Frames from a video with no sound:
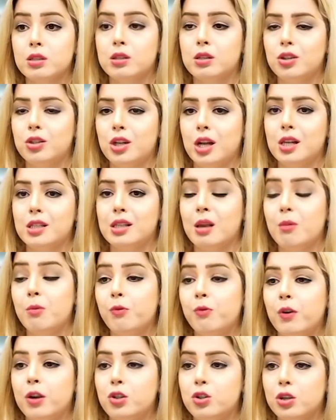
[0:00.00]
such as
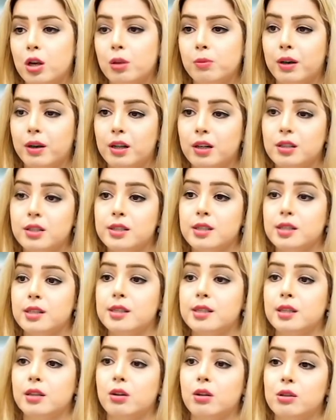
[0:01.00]
hemifacial paralysis in a